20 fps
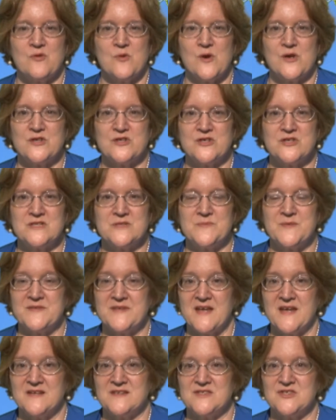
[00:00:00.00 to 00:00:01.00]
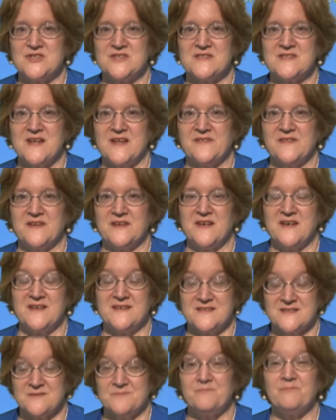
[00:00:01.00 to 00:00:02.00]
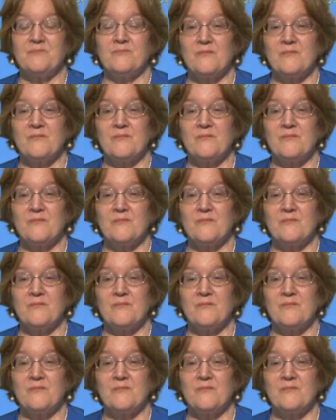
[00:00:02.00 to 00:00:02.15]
questions, but that is just not the case.